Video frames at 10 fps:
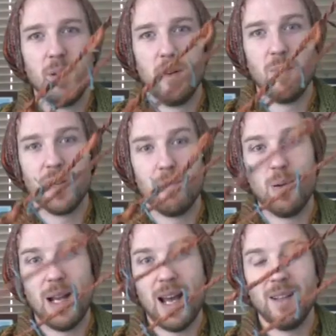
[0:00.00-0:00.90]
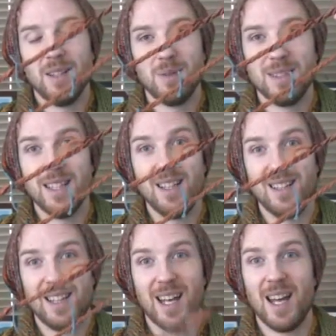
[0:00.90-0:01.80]
but when I pull it out to a
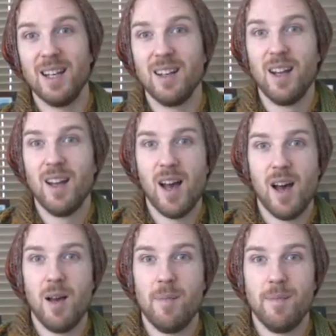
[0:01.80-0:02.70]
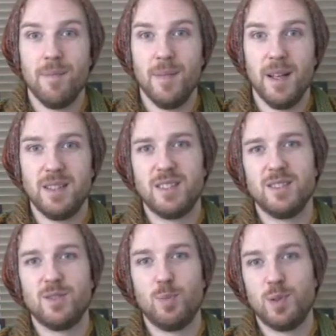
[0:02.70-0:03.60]
single again, it's
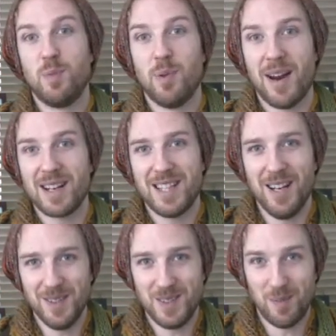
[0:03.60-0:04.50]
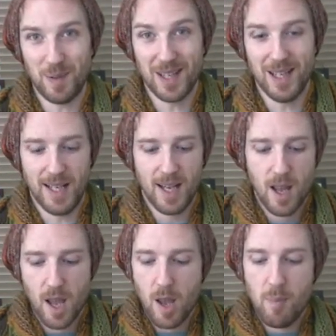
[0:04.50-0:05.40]
super, super active, super curly.
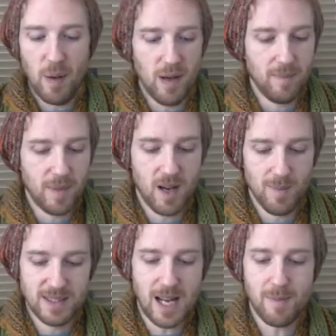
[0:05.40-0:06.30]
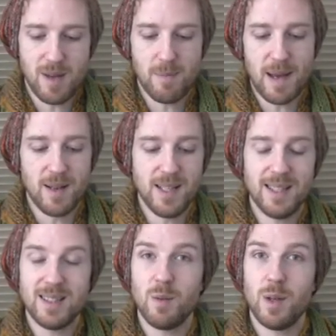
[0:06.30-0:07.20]
But my aunt was telling me about
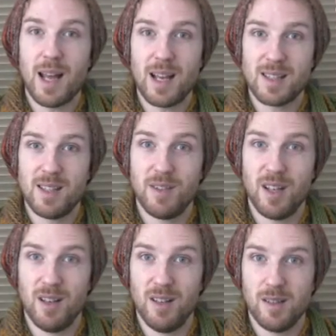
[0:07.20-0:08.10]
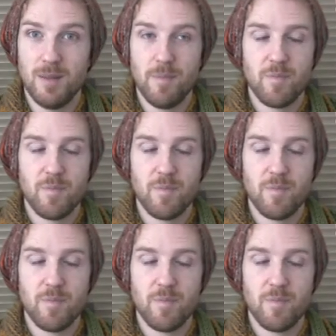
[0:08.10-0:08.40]
knitting with active yarn.